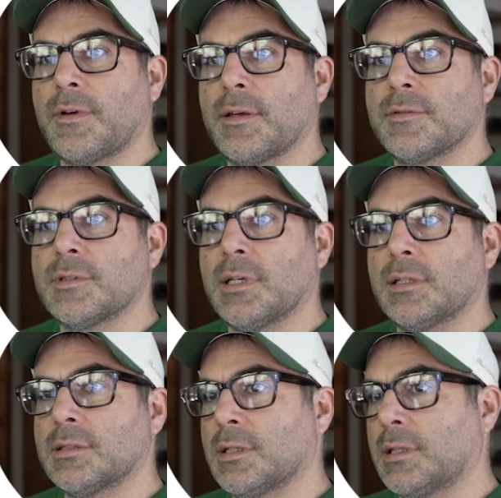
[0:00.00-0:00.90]

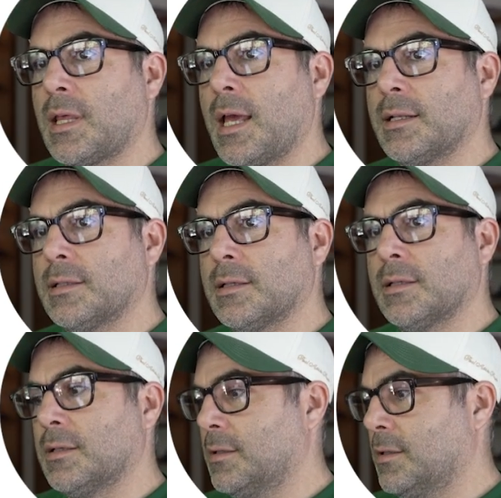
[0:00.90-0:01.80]
6 like that.
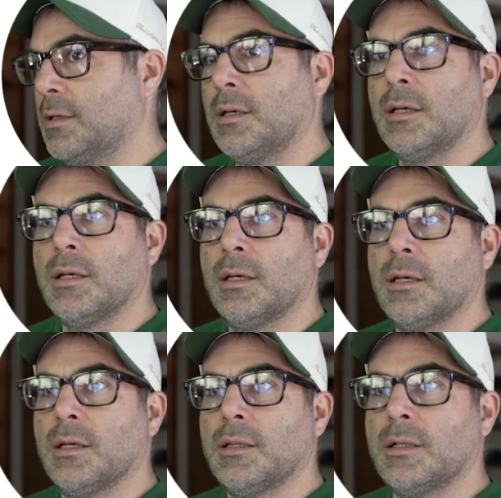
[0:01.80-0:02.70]

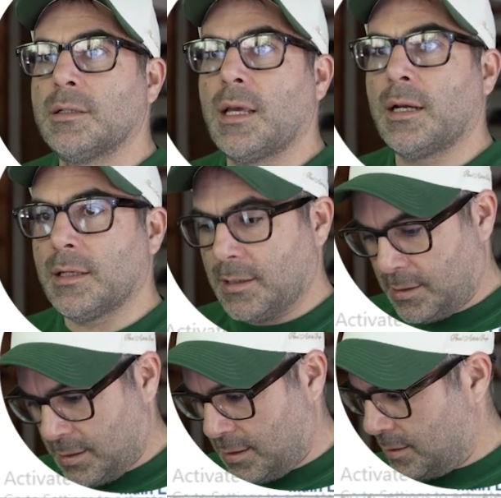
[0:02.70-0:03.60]
And then
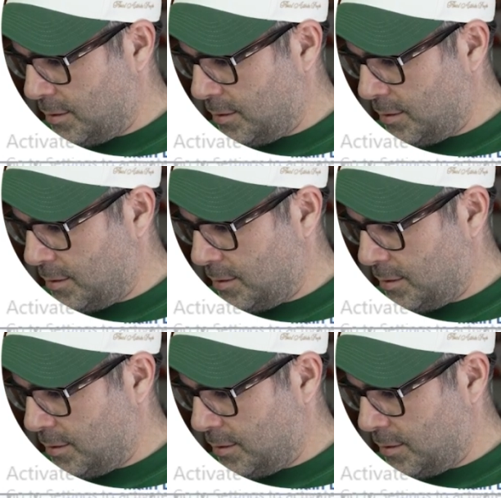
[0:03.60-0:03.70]
technically this